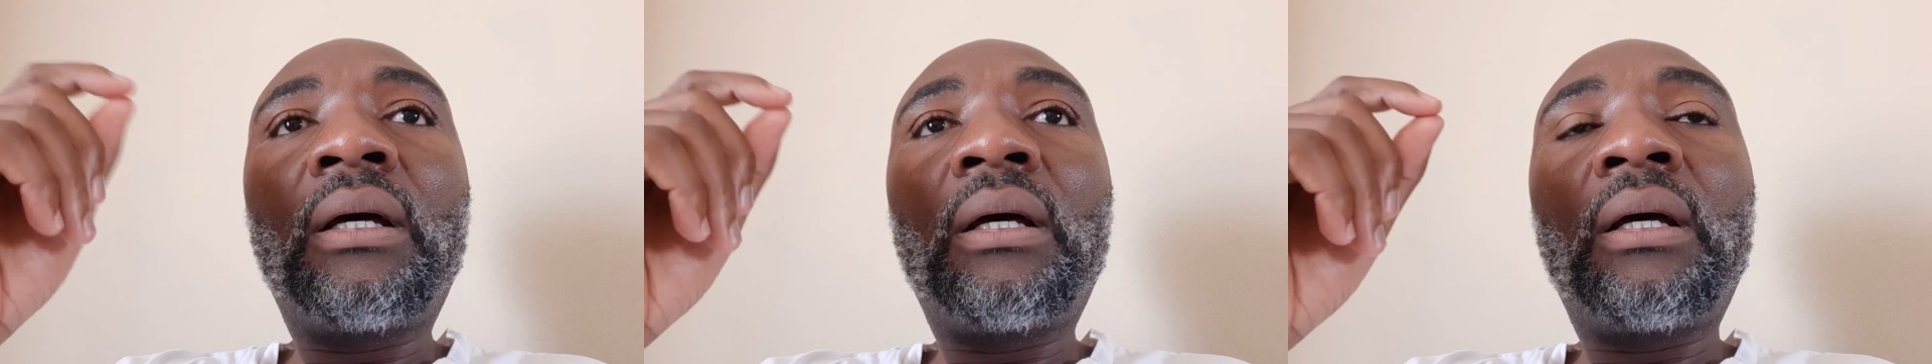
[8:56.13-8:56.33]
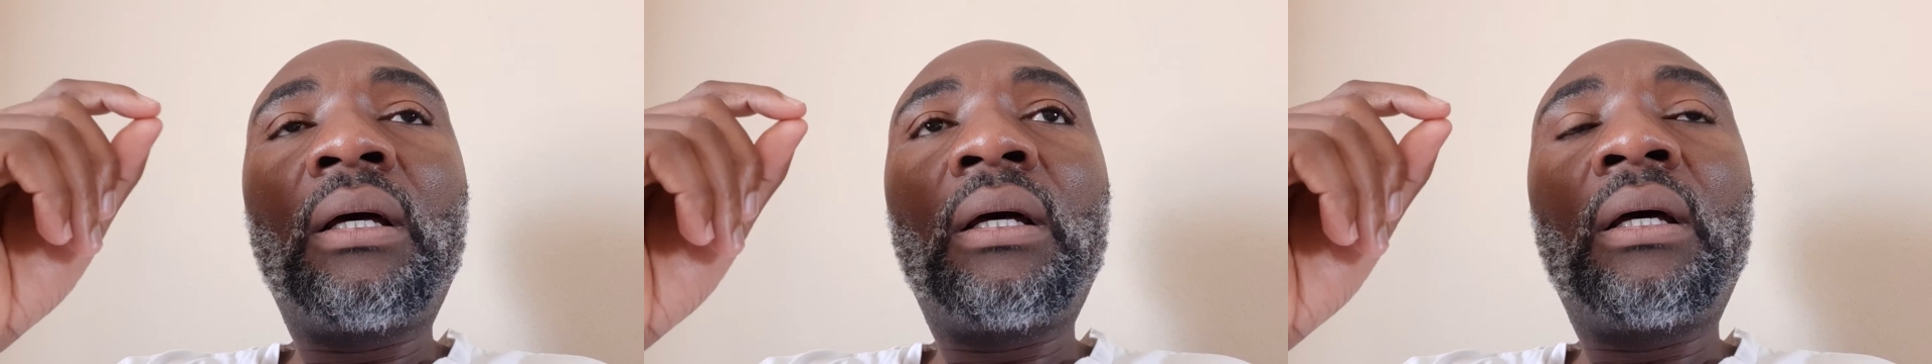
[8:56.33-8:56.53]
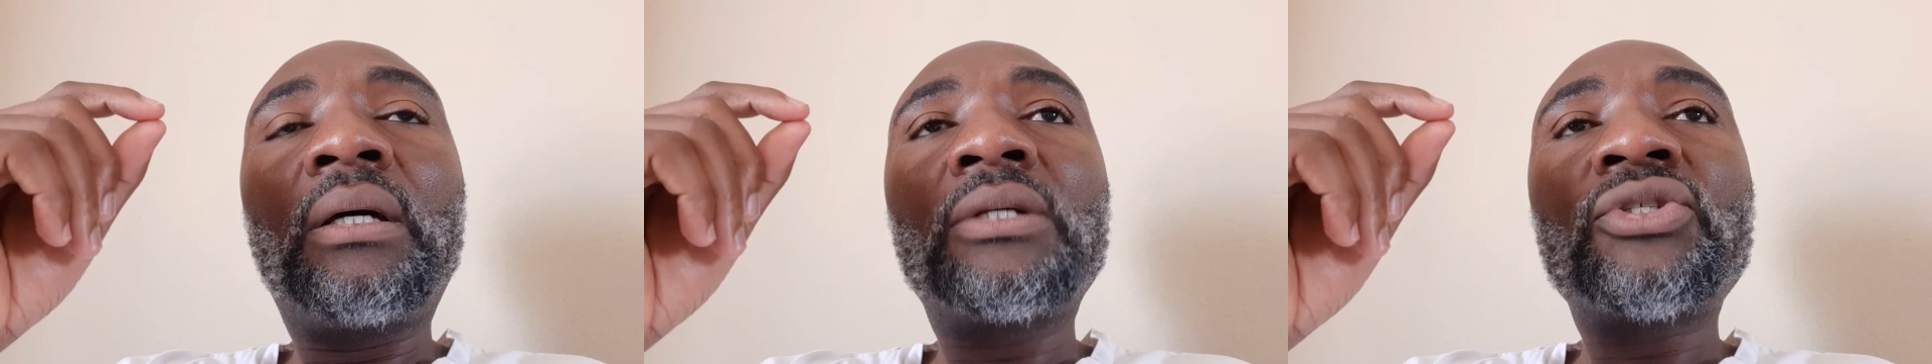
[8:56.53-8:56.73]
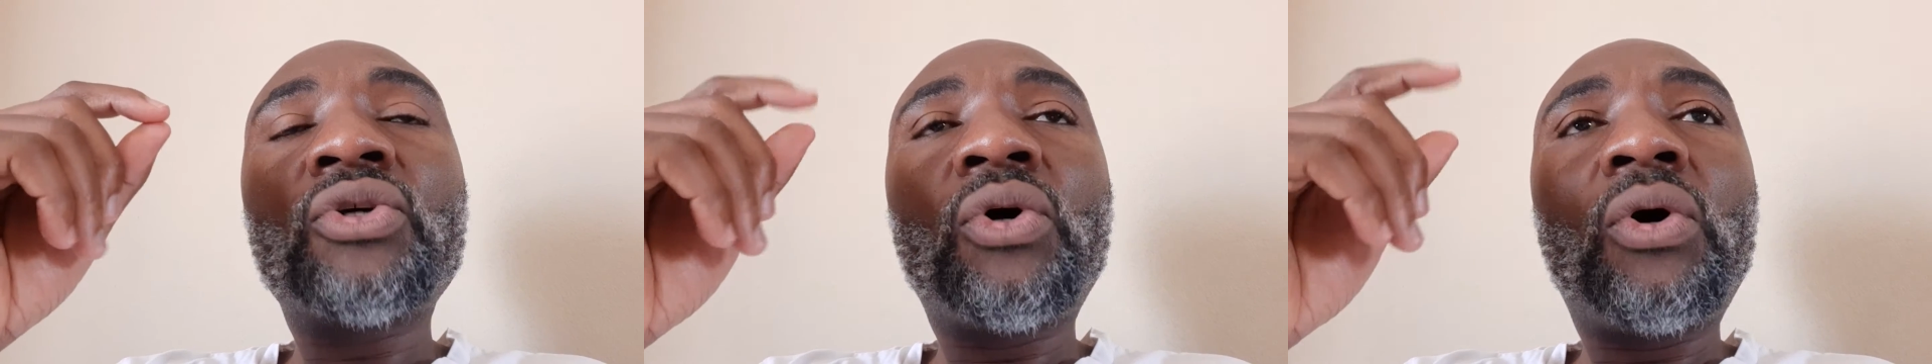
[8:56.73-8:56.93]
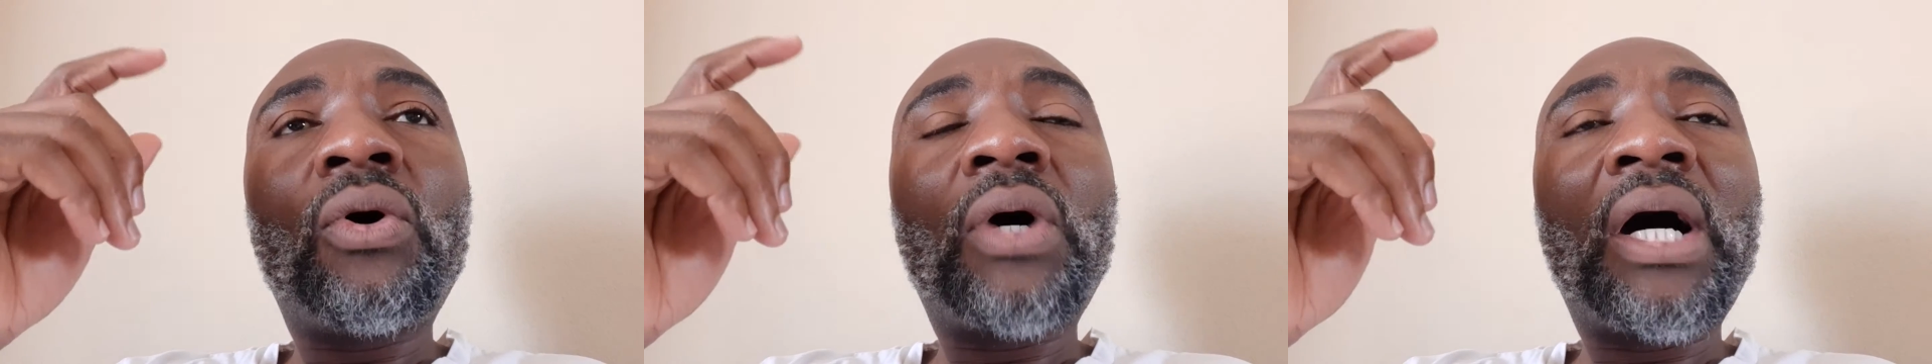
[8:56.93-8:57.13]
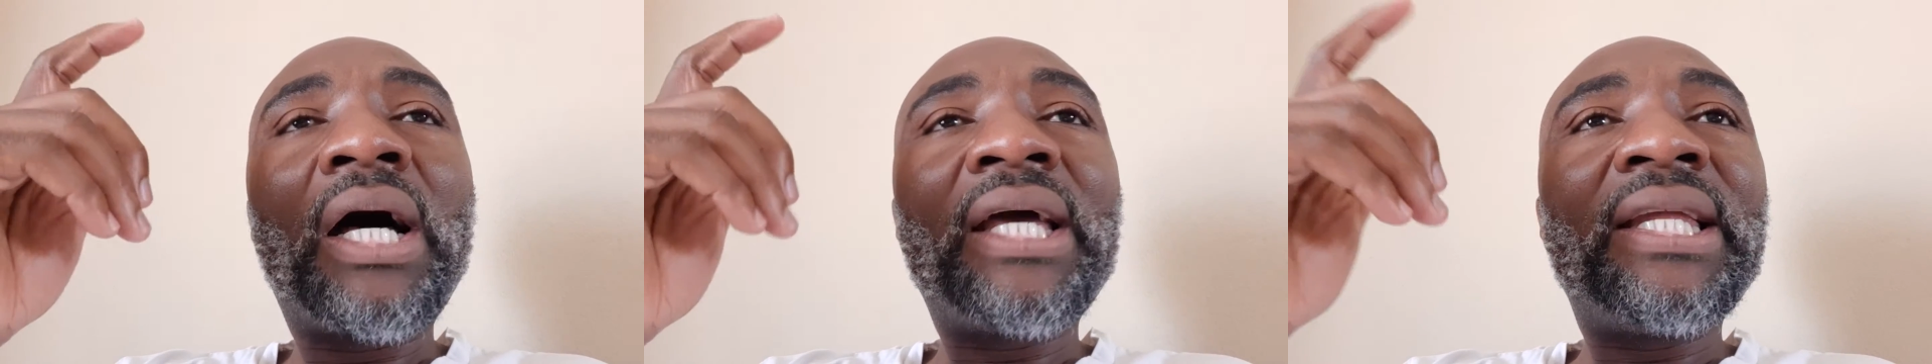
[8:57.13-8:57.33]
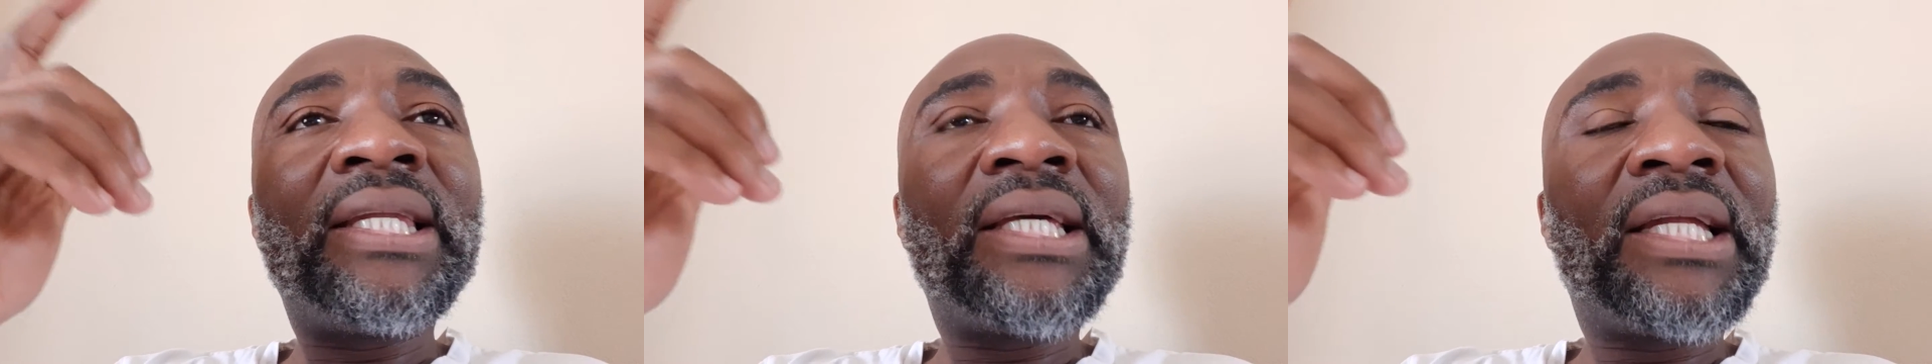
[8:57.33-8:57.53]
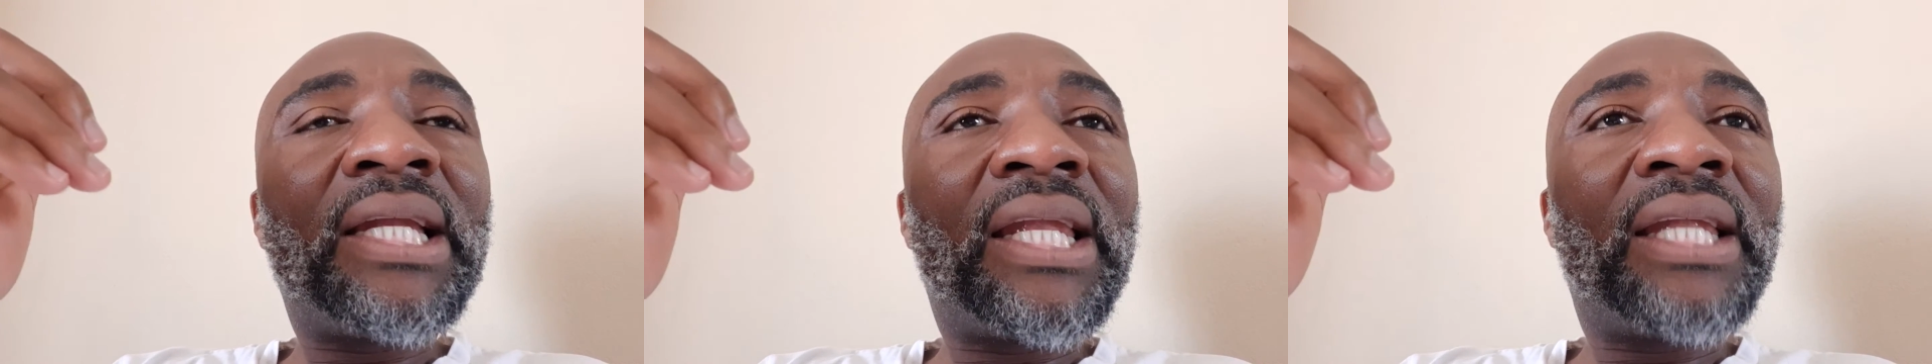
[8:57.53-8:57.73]
So are
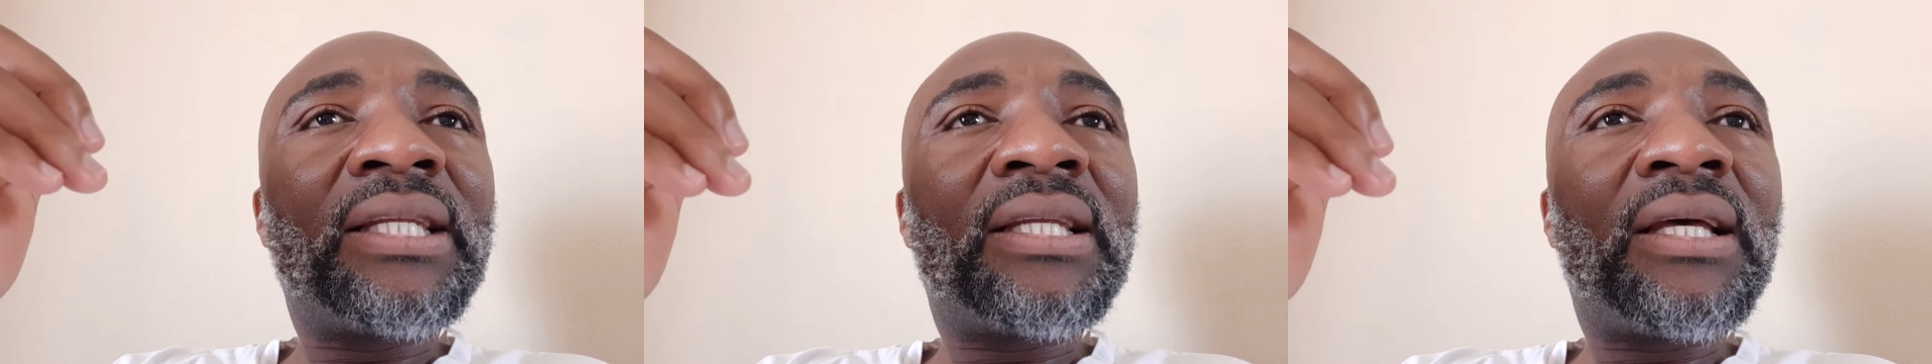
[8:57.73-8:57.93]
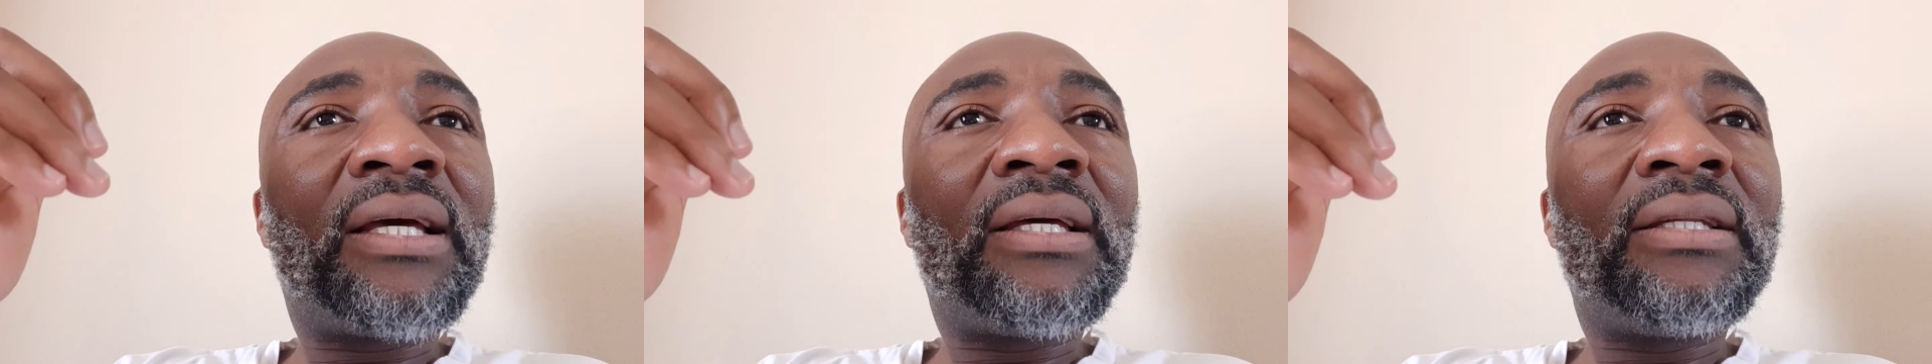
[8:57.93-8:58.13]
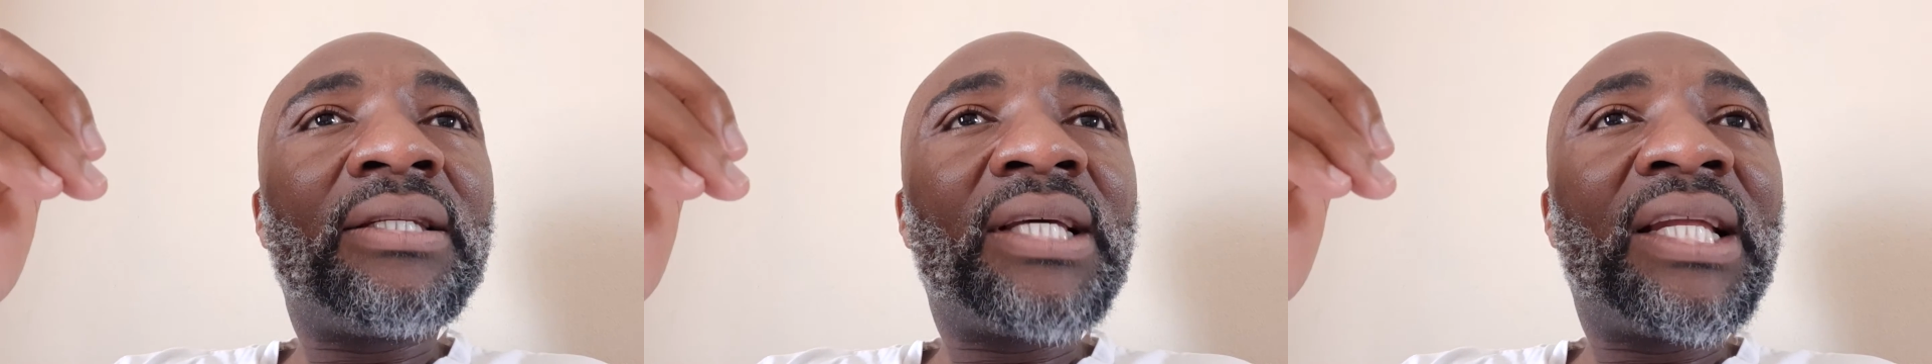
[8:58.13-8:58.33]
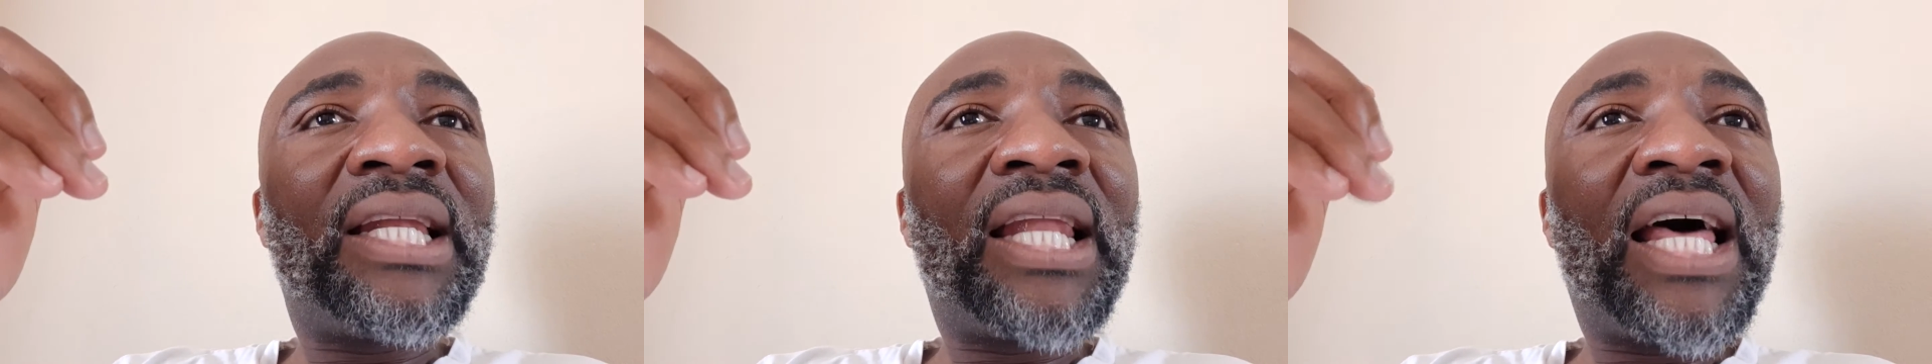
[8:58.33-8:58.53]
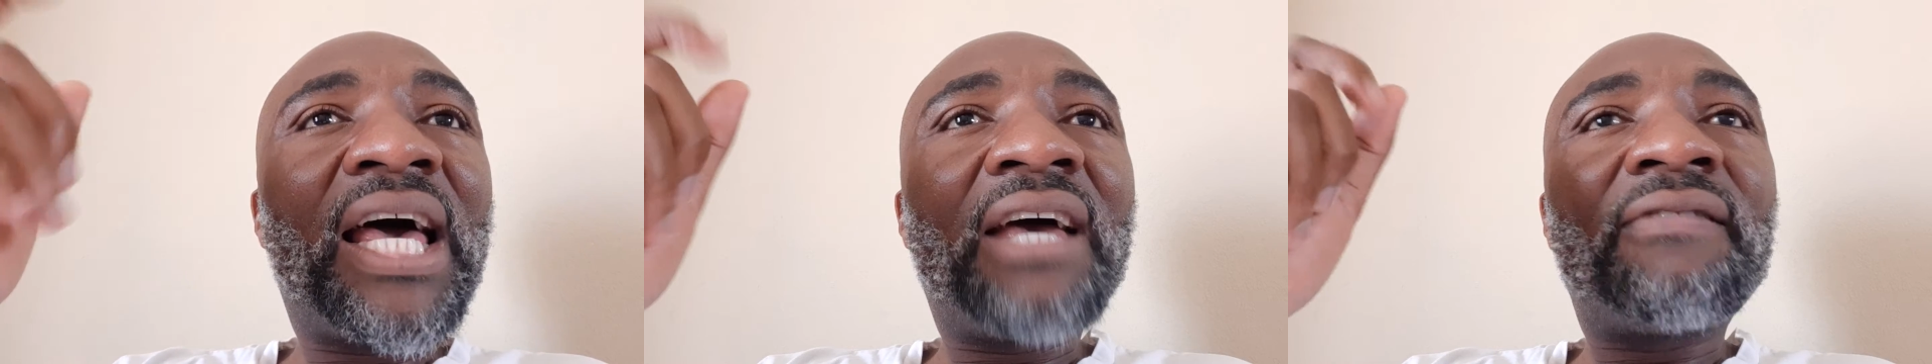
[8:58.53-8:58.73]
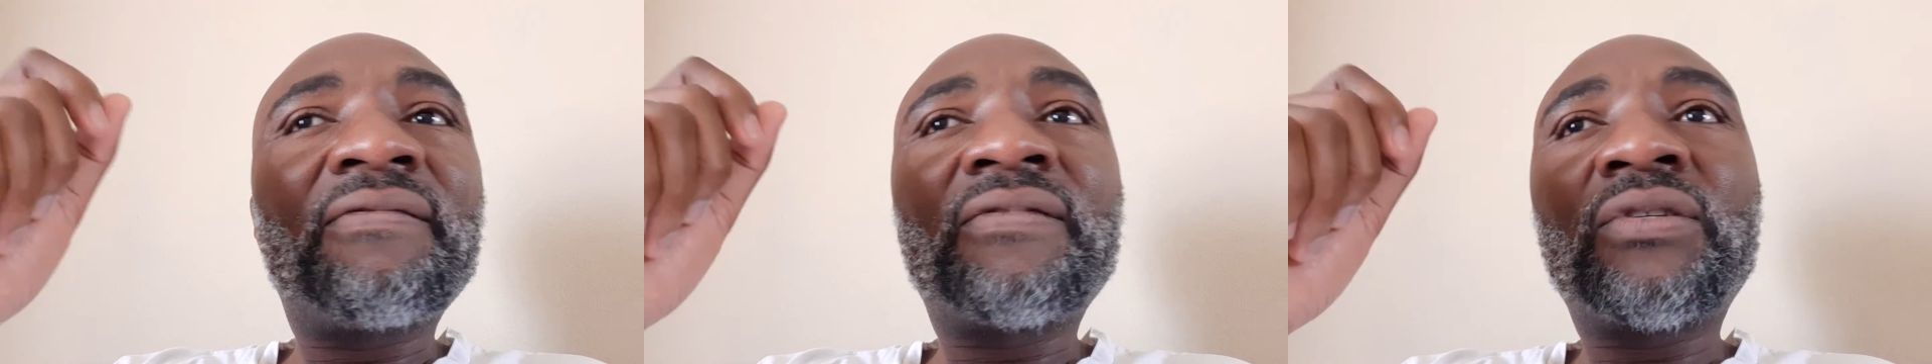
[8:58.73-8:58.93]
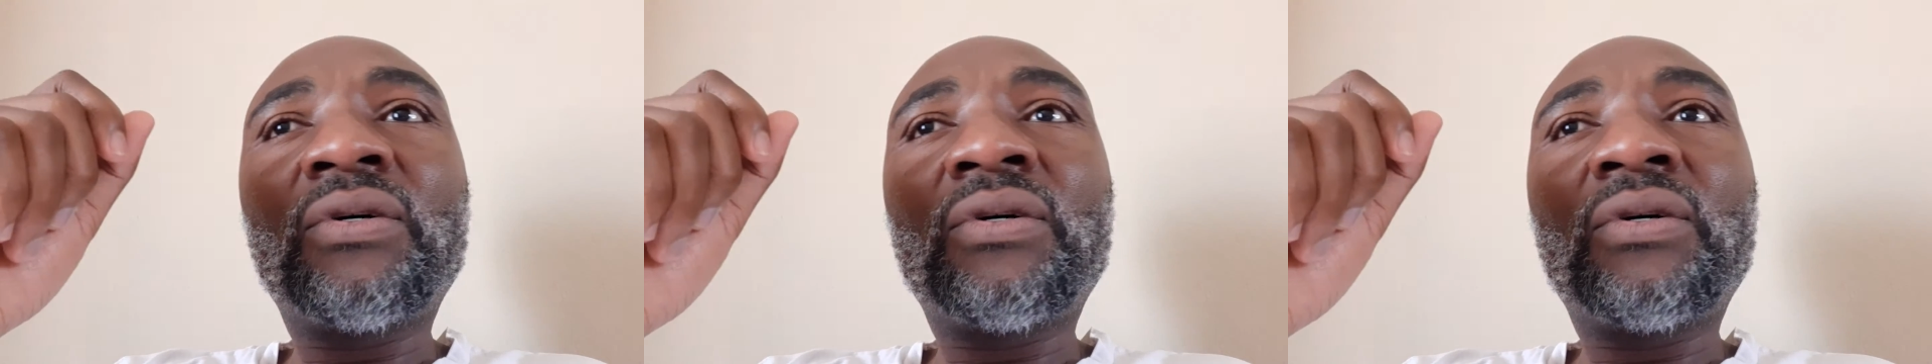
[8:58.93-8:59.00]
Indian lives,